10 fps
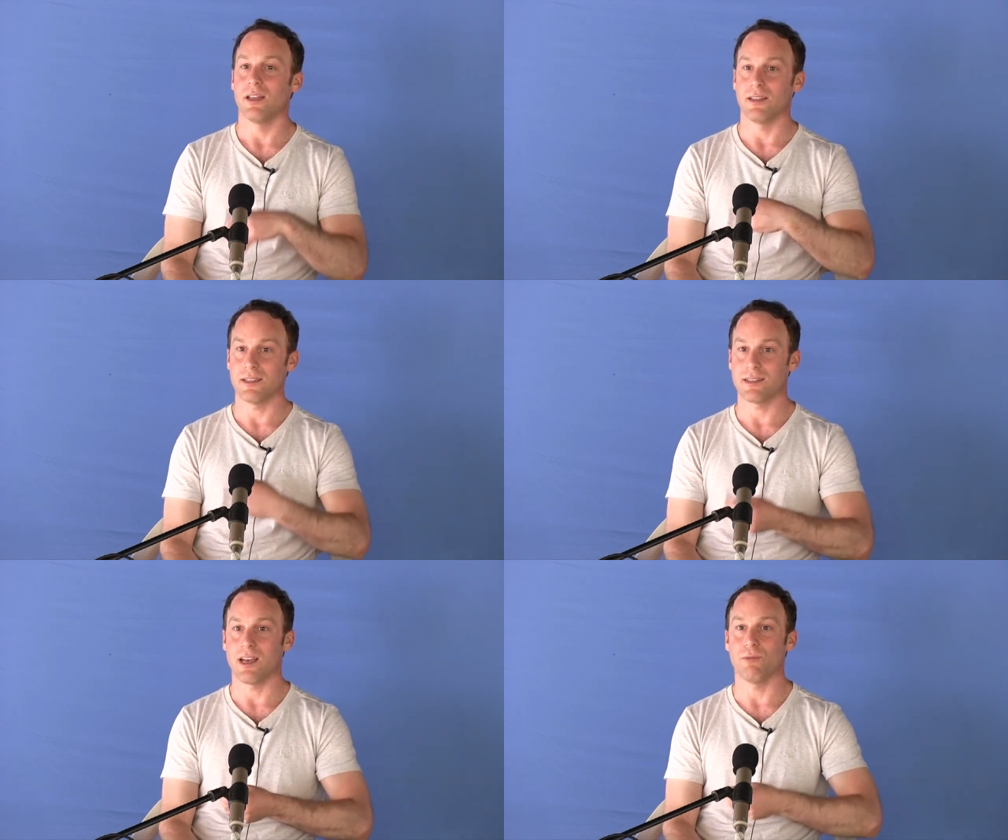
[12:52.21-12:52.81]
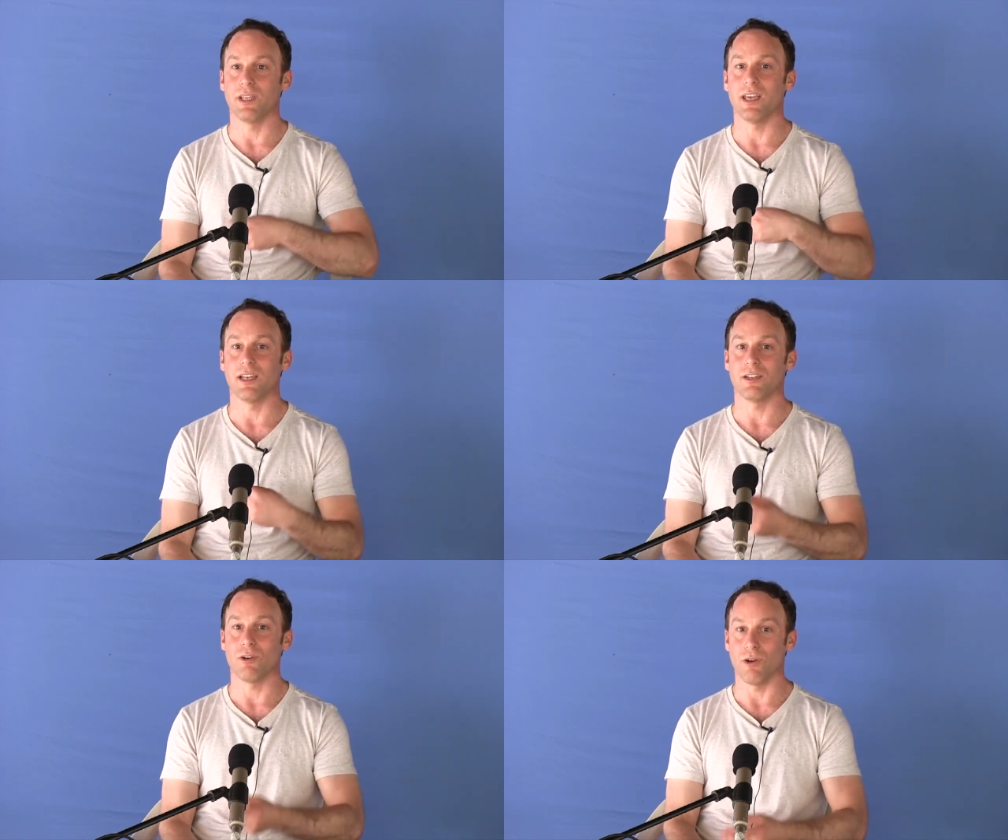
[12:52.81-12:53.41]
That's how we
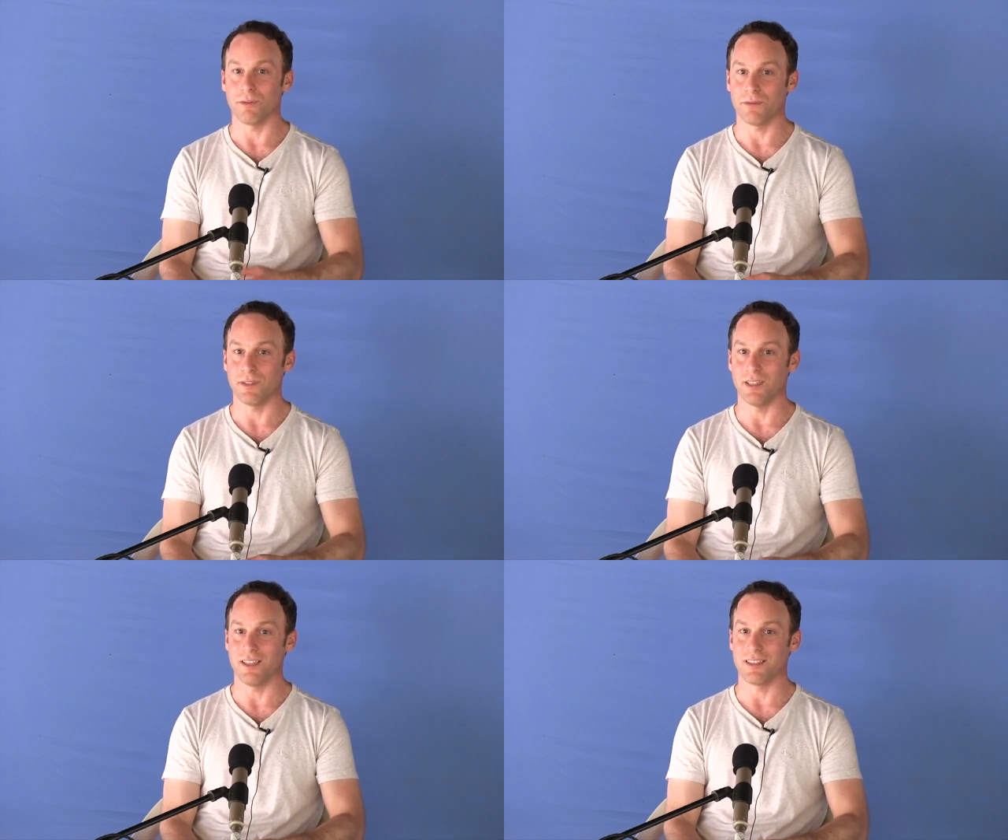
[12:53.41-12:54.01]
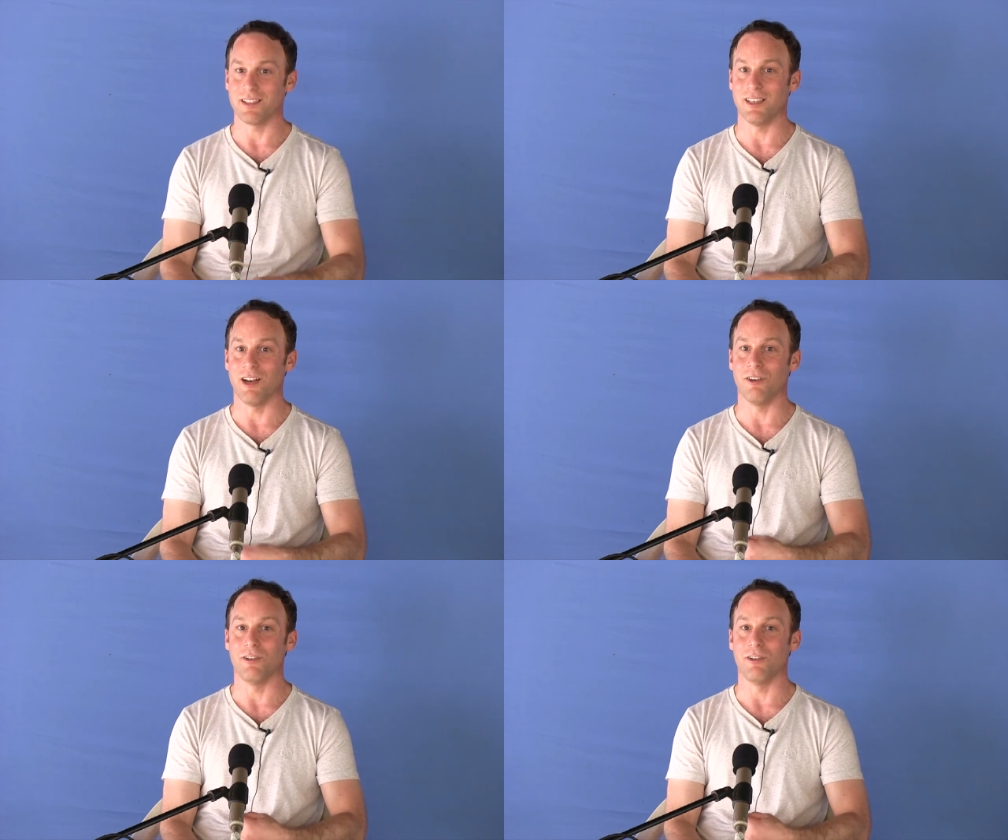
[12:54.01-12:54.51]
gain confidence in our